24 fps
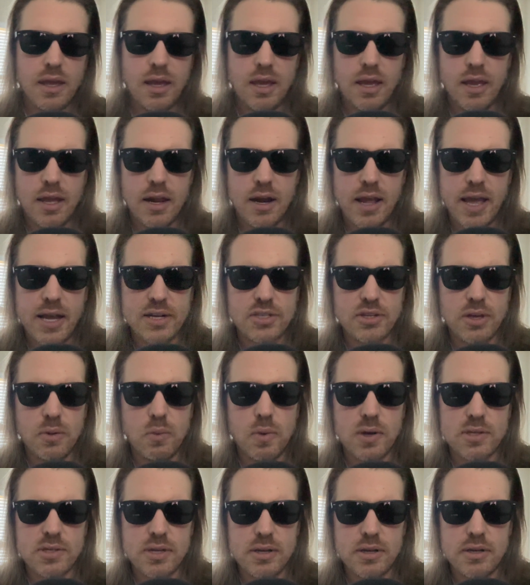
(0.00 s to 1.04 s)
It actually
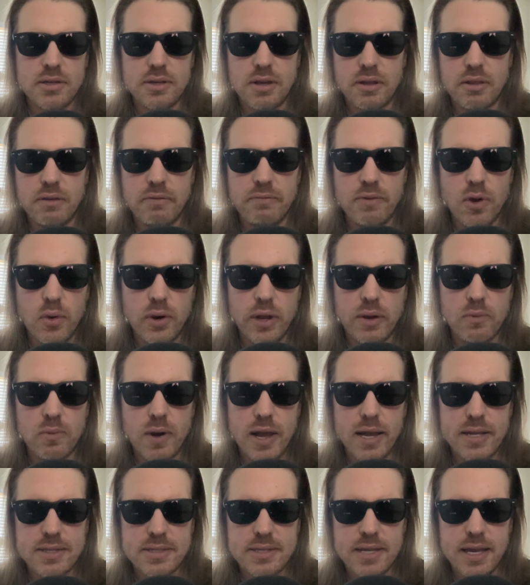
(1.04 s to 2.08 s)
wasn't until the Voting
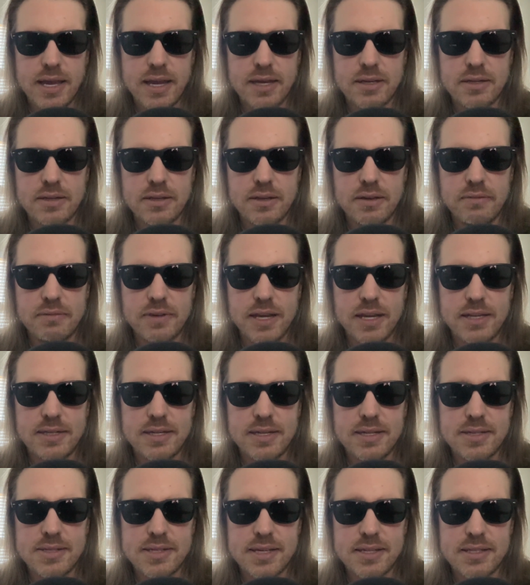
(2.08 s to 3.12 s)
Rights Act of
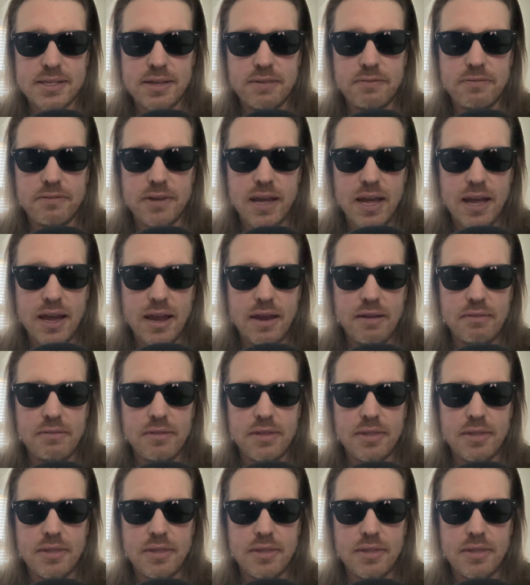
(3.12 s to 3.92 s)
1965